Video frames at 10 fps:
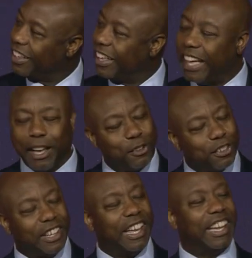I was
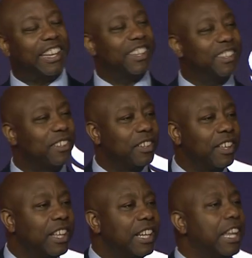like,
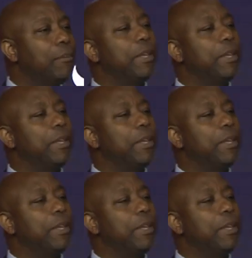let me